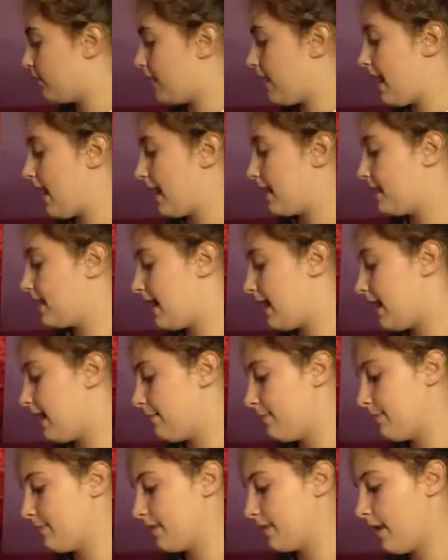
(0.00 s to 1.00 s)
cool high
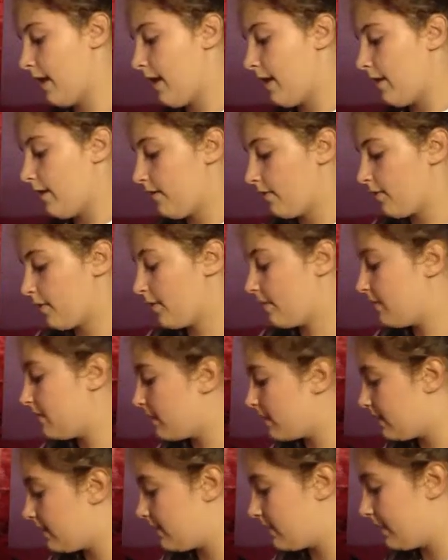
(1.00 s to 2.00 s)
tops from
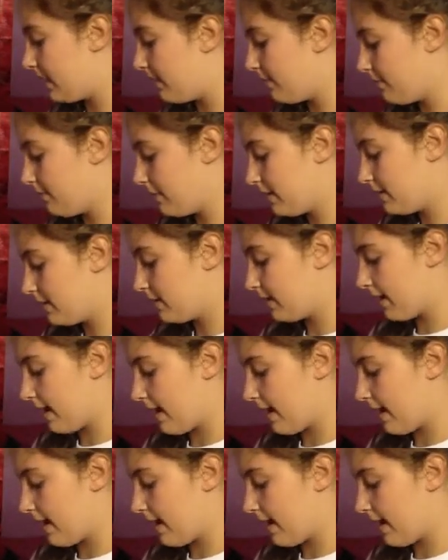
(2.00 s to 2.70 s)
Zips,